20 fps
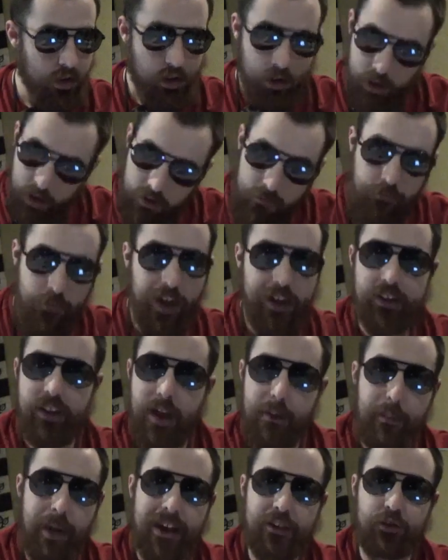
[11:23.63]
In fact,
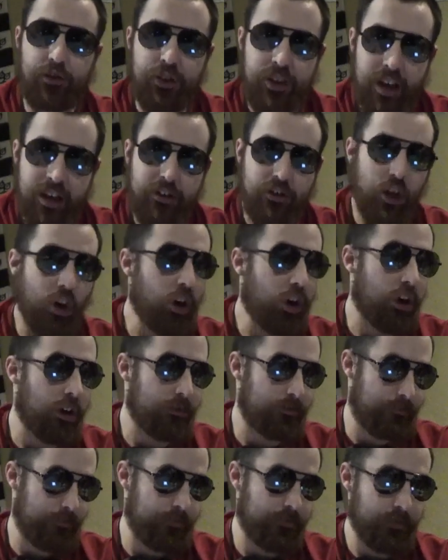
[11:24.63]
that match kicked
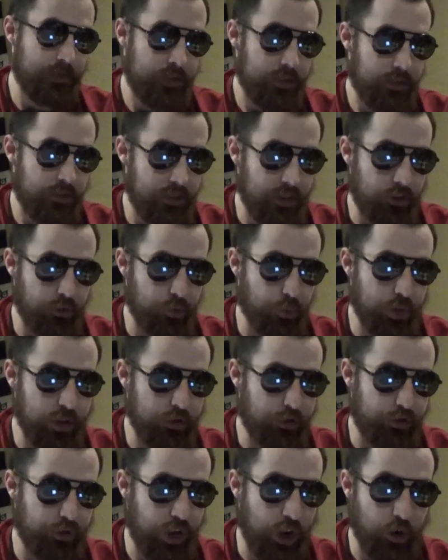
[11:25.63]
off this week's
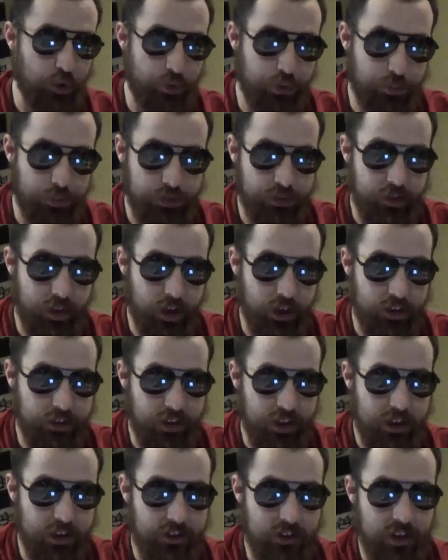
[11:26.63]
show. It was a
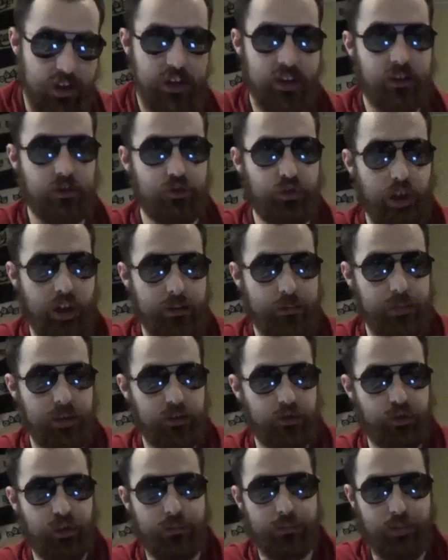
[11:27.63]
TNT
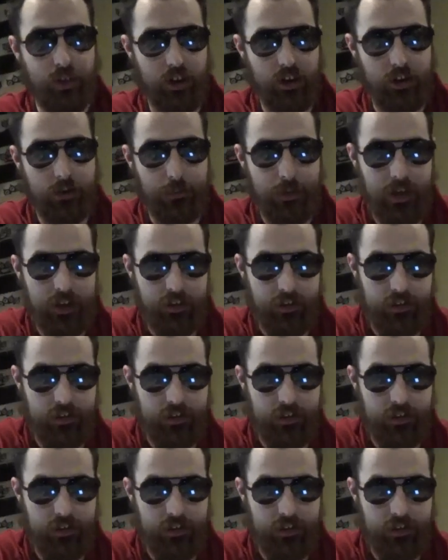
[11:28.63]
Championship Tournament